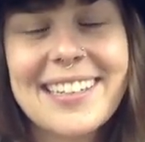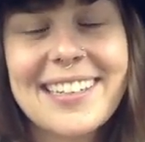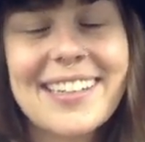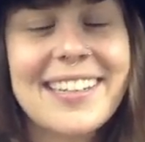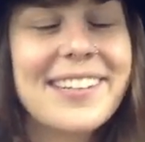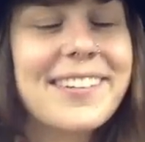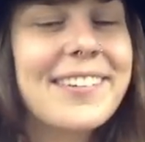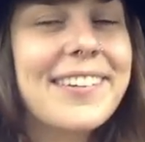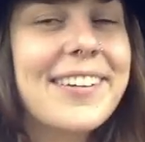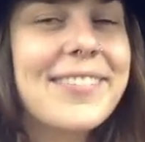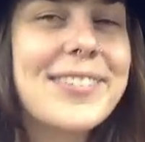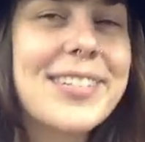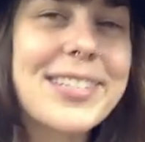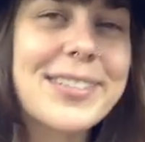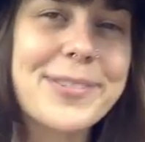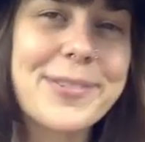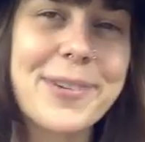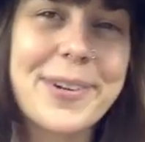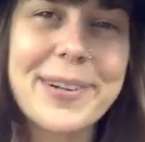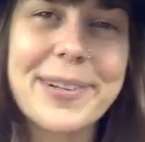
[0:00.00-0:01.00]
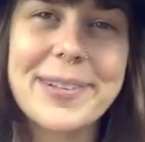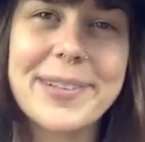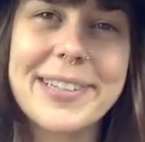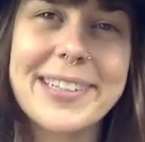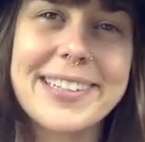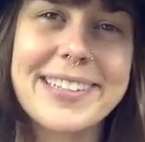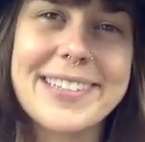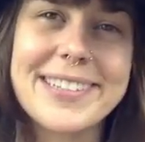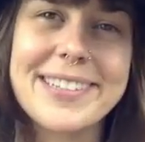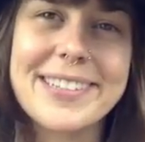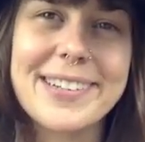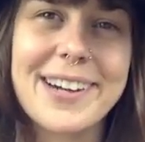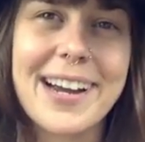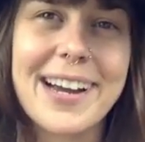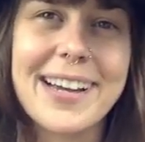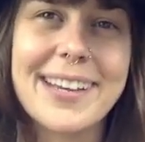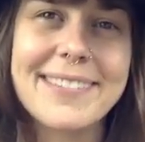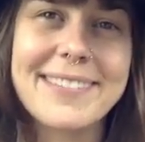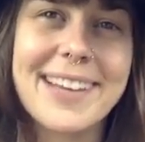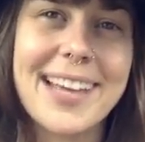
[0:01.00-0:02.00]
You don't have to struggle and
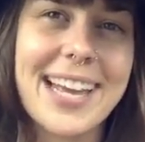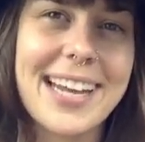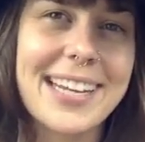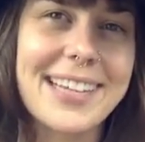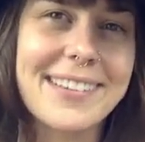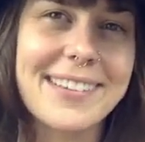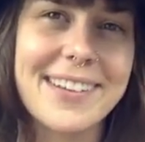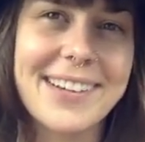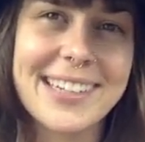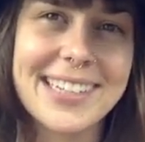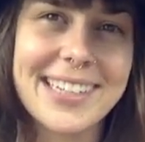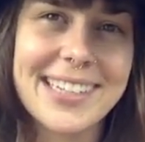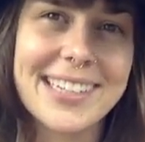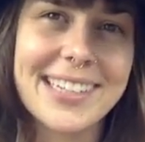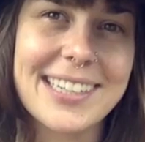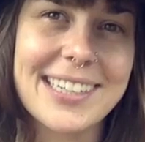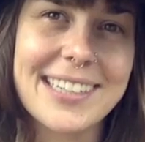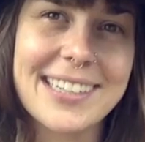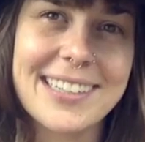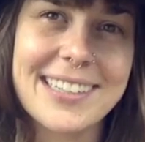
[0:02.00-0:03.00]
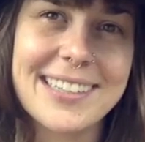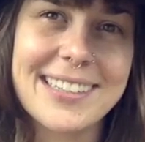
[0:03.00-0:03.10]
strive any longer.